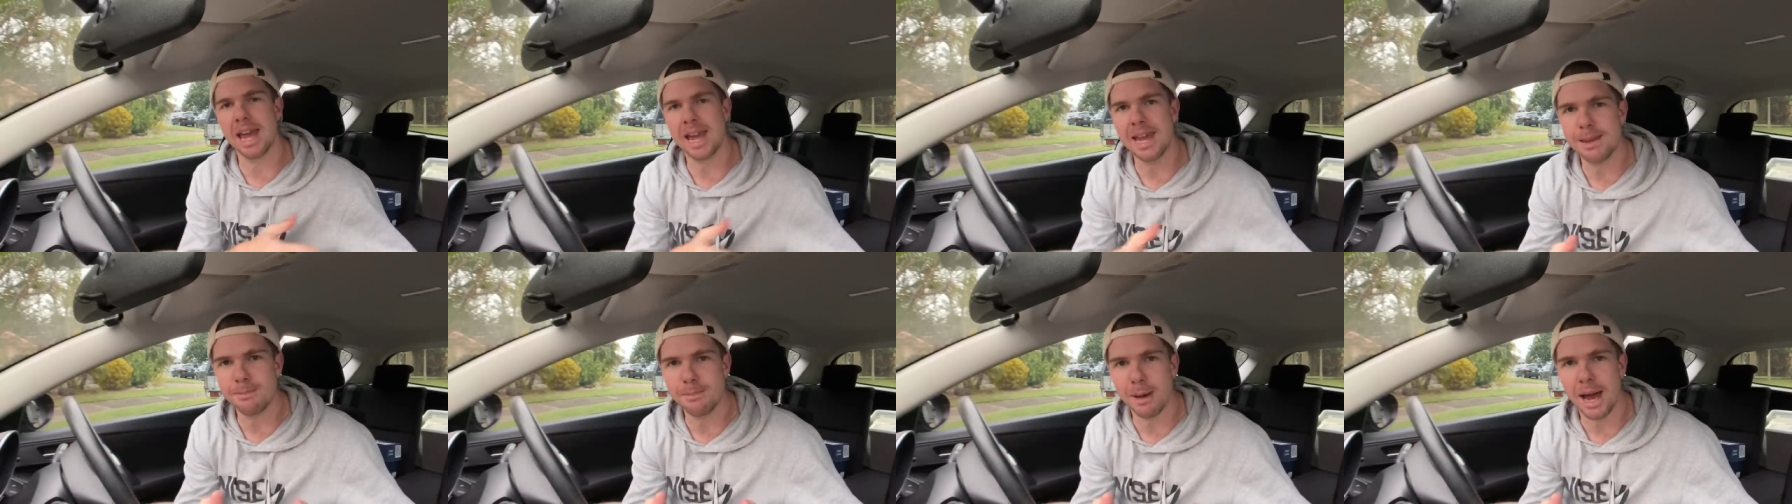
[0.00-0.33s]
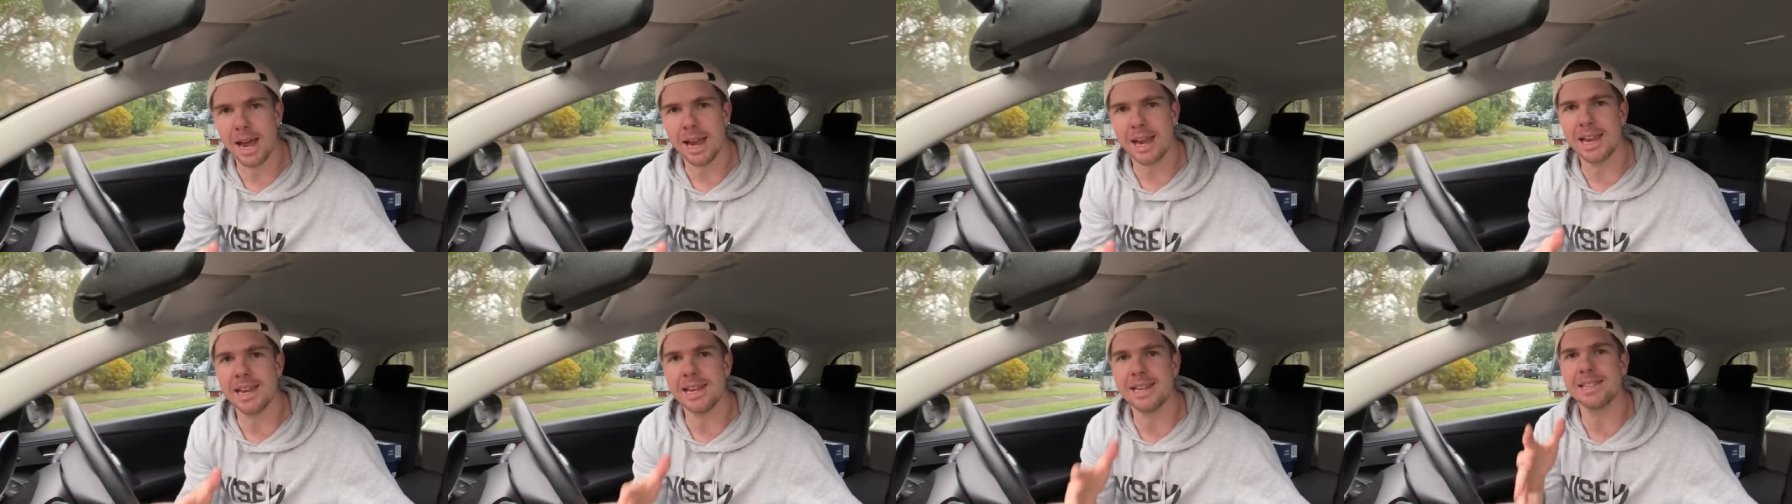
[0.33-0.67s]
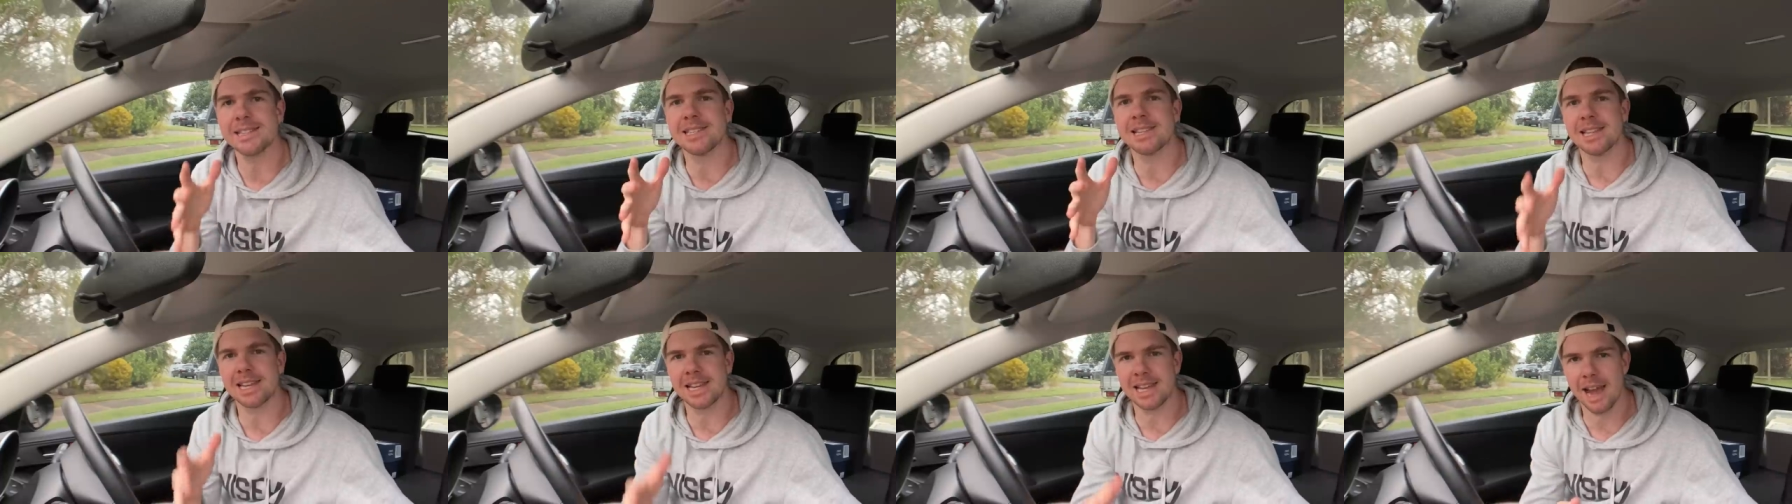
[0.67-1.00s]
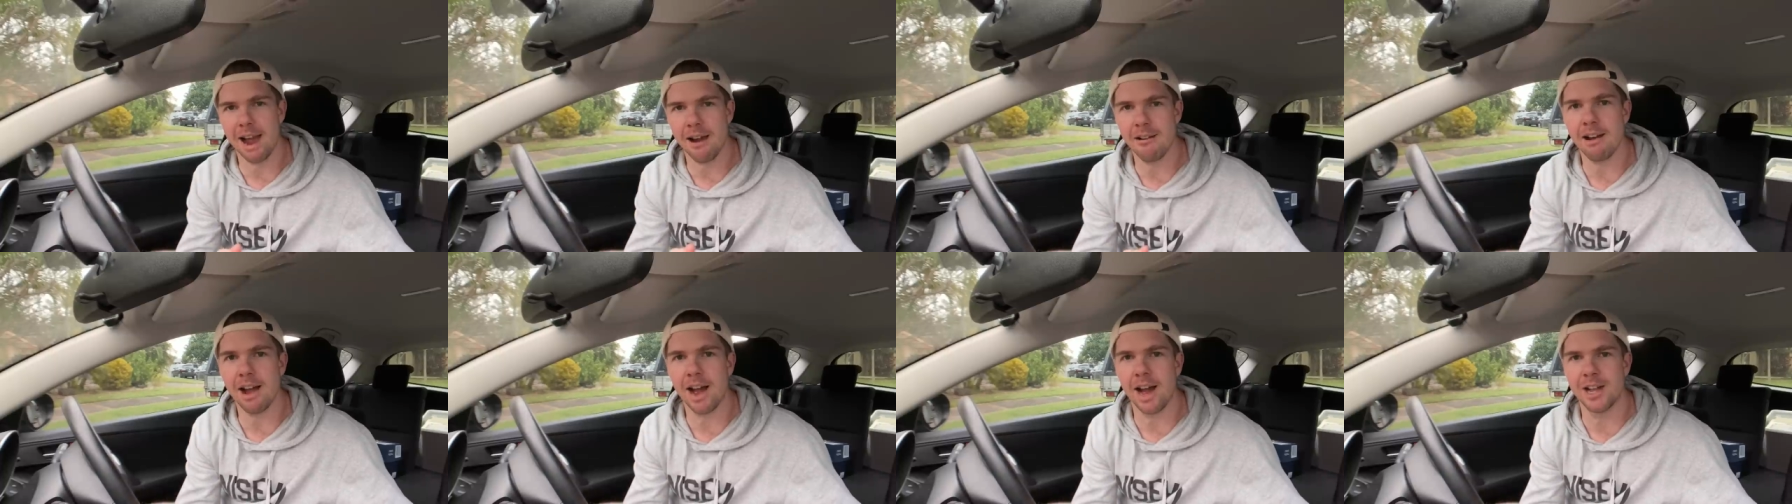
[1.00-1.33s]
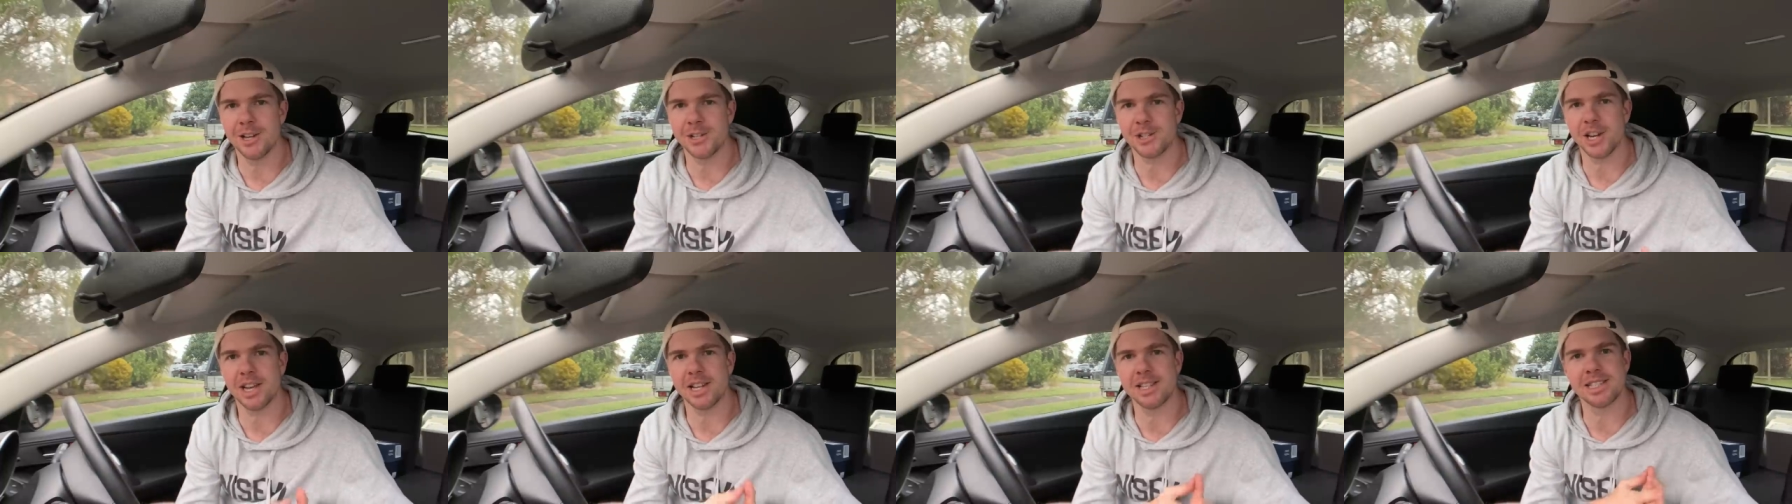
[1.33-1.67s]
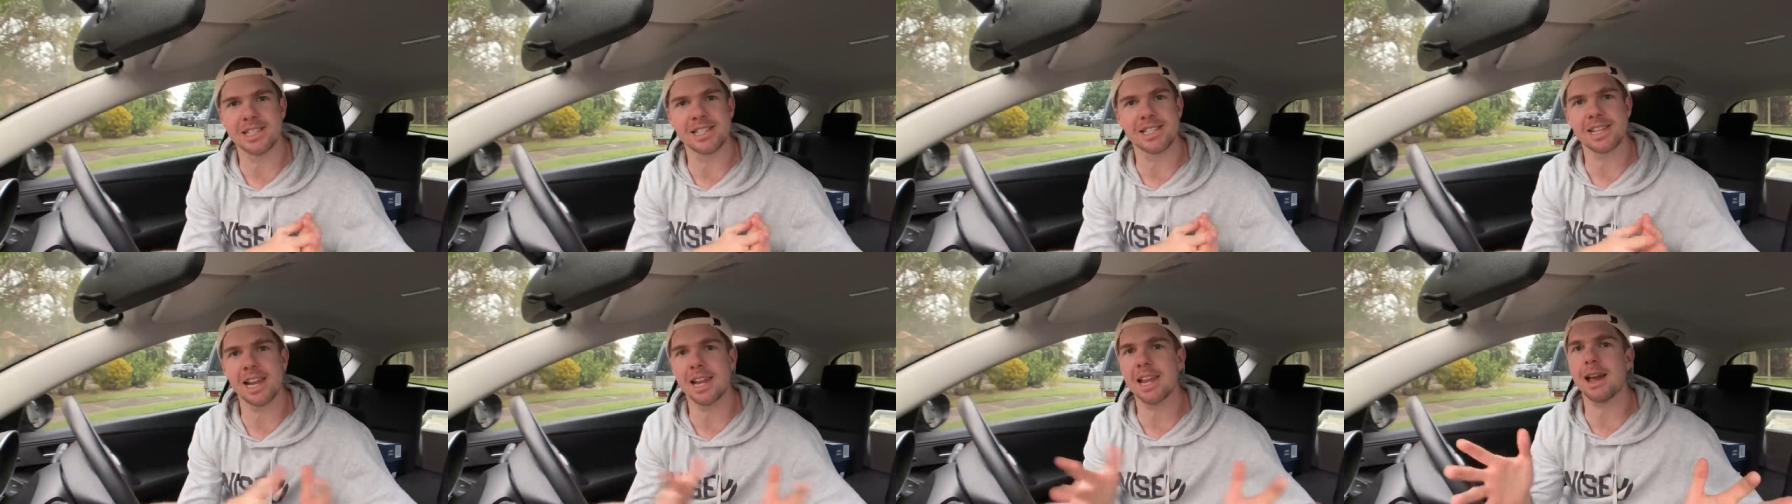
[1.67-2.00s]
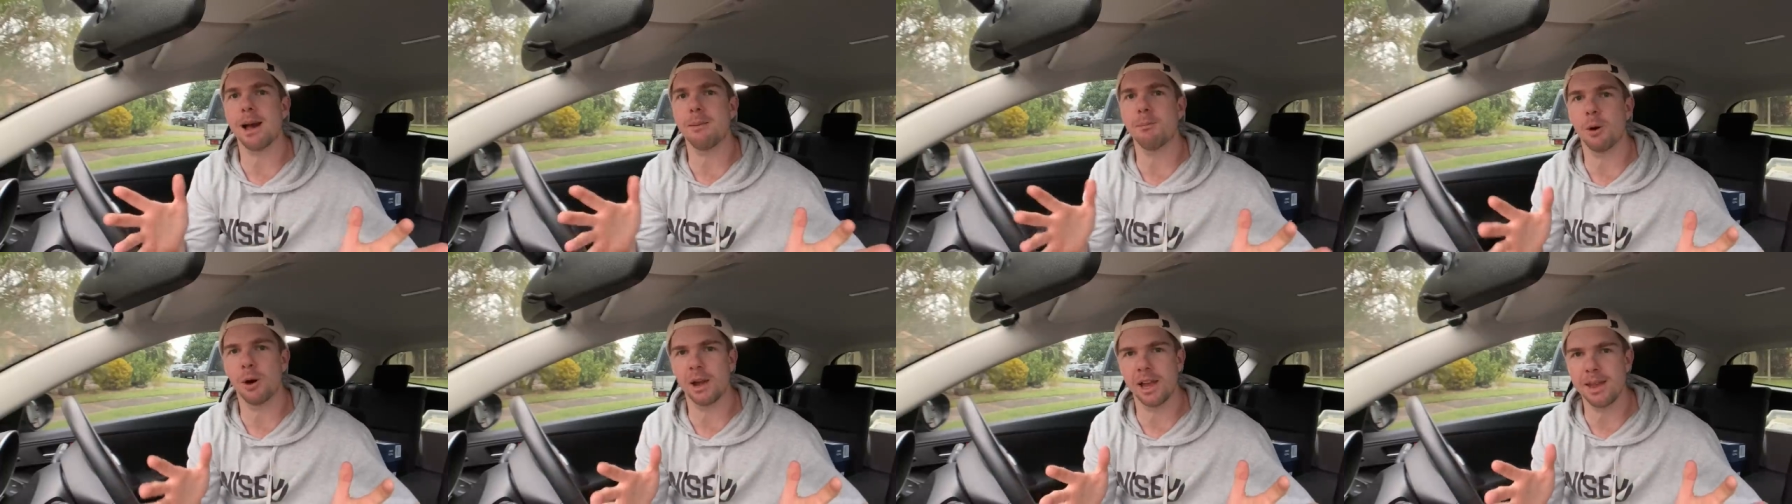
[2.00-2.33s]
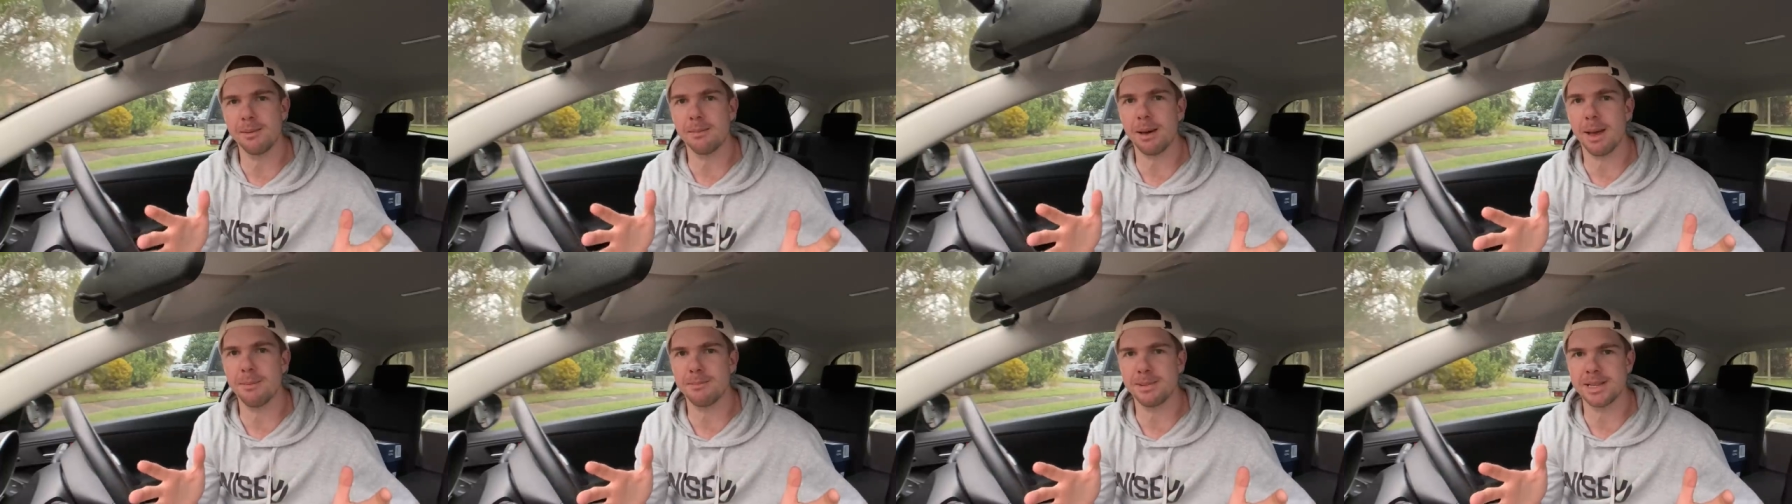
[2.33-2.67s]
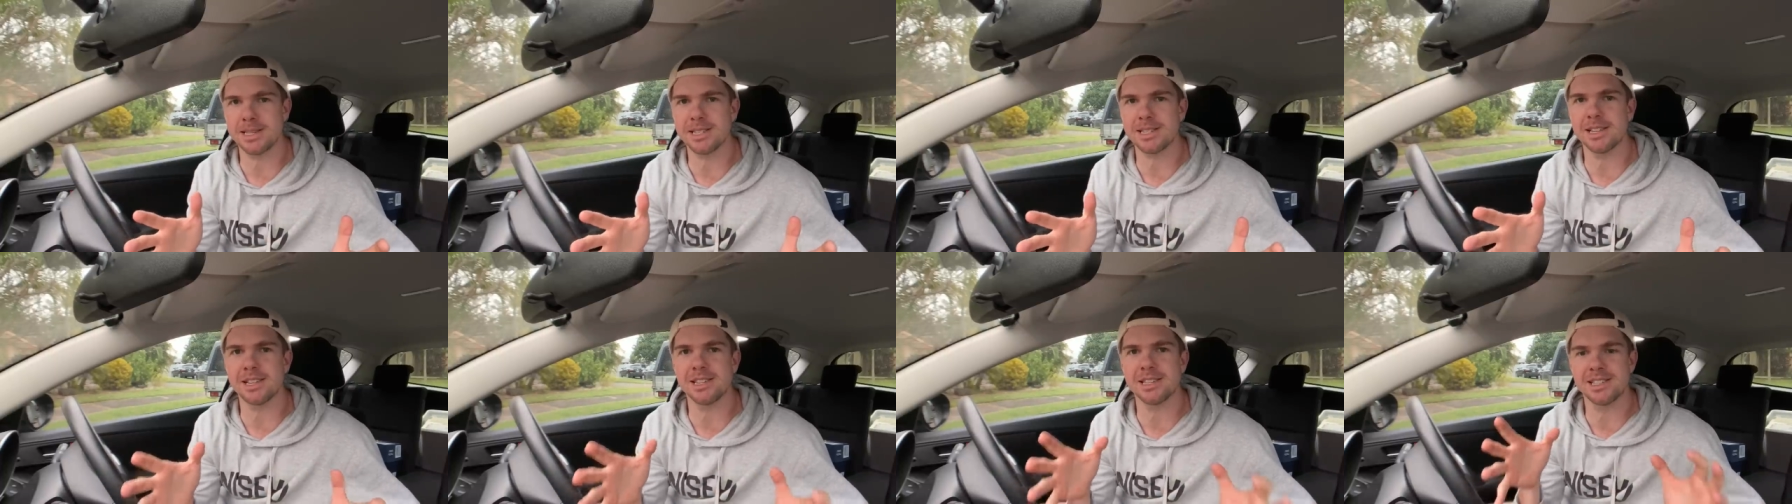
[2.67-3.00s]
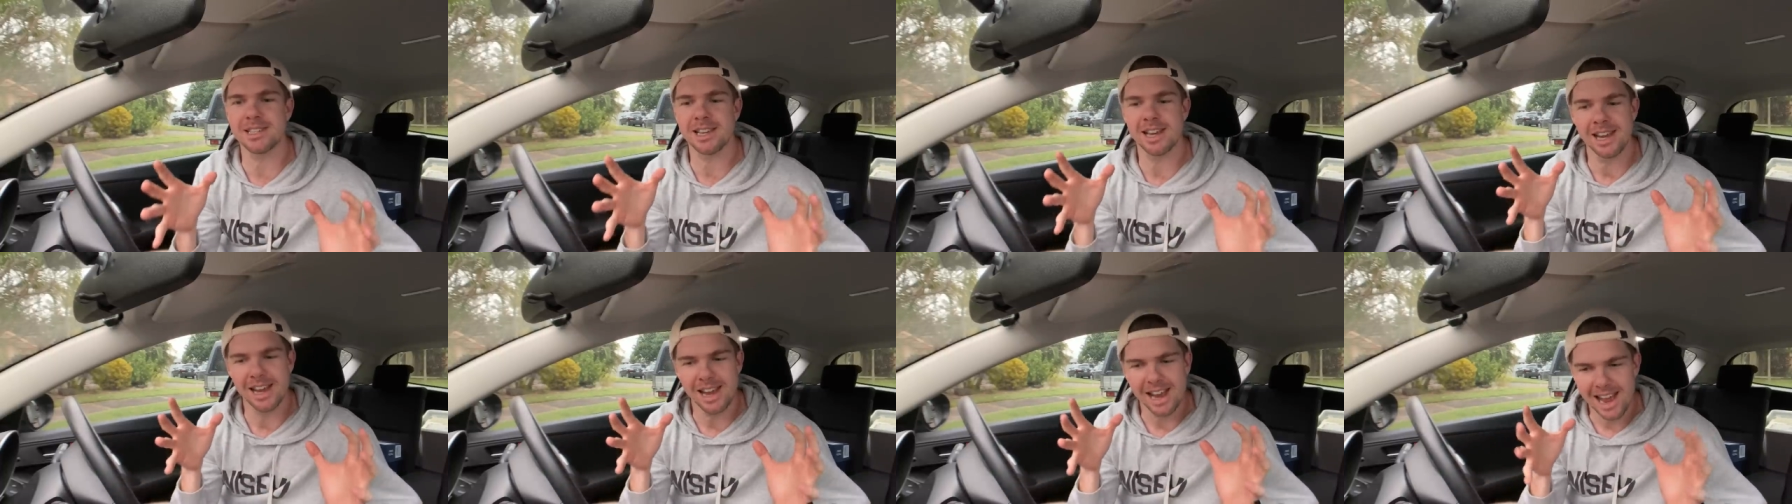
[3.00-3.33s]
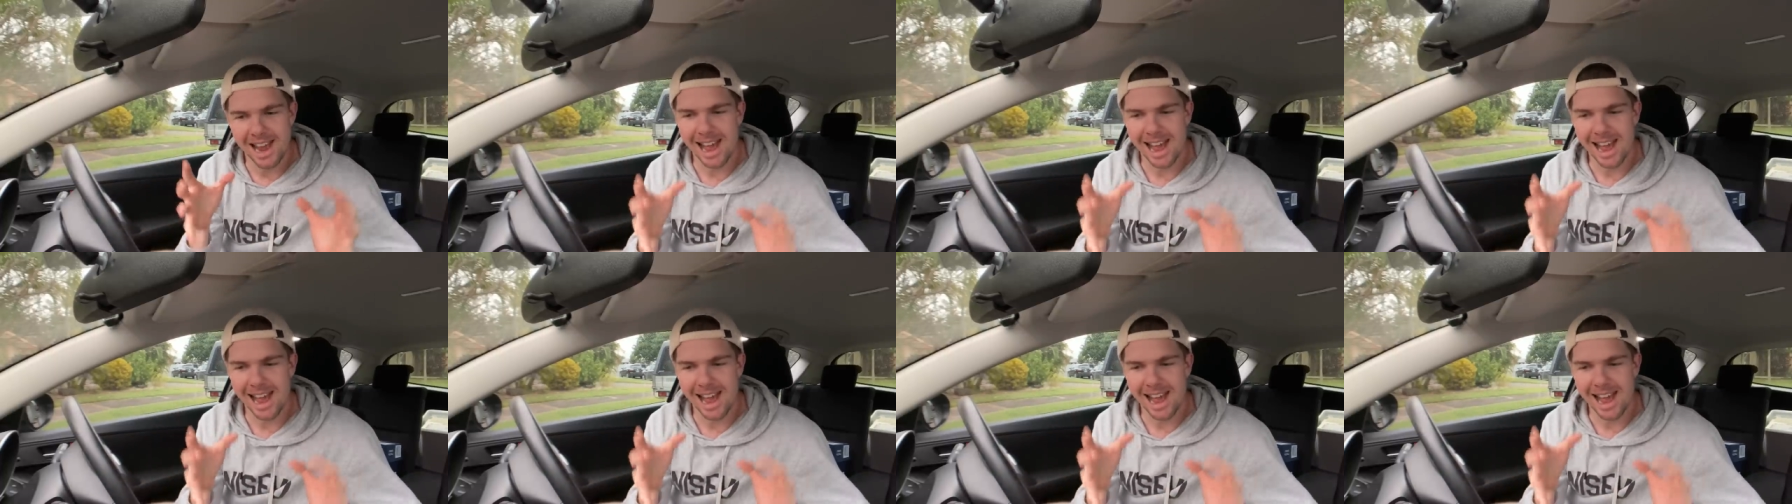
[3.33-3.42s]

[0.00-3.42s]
eBay into the garage and setting up my eBay business